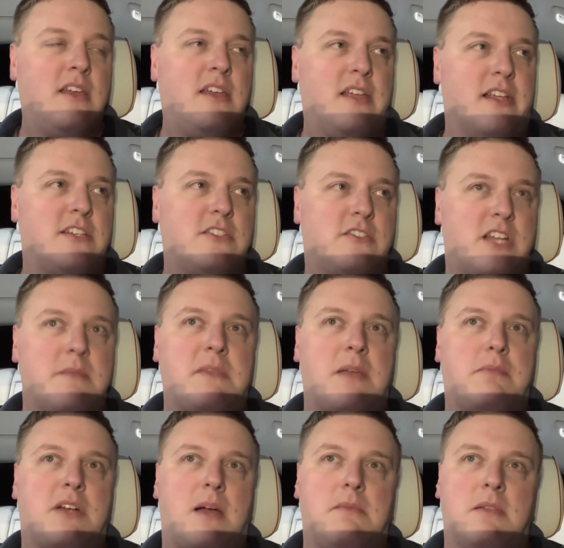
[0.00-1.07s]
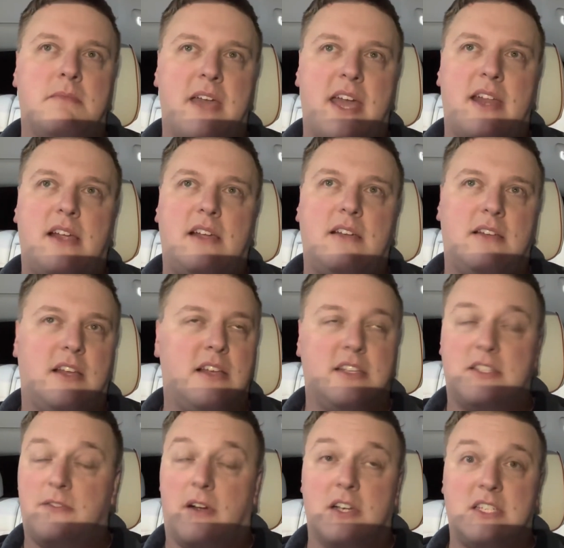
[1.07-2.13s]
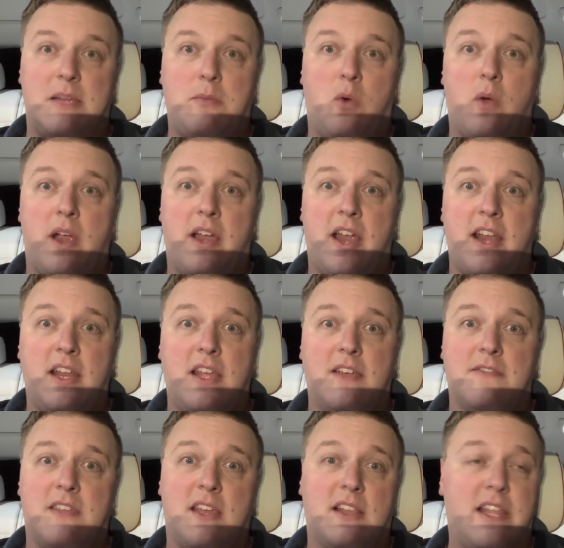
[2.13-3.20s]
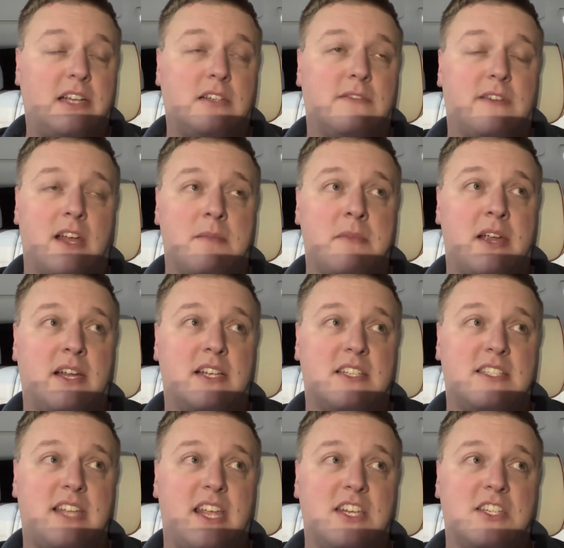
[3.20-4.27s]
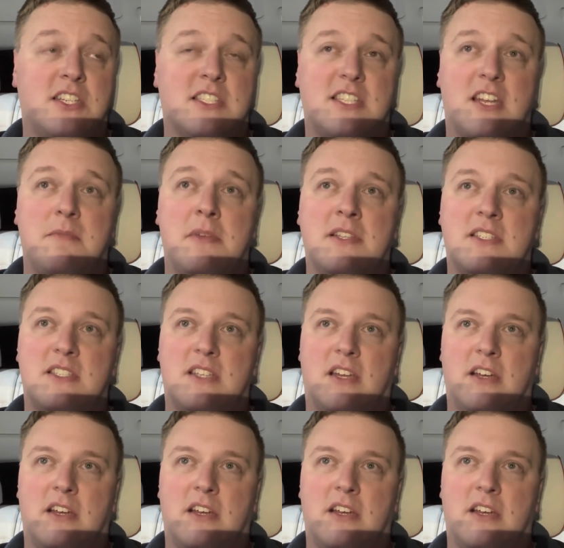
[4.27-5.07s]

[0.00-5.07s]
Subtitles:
extremely problematic. As far as I'm aware, any of the Electrify America stations that have been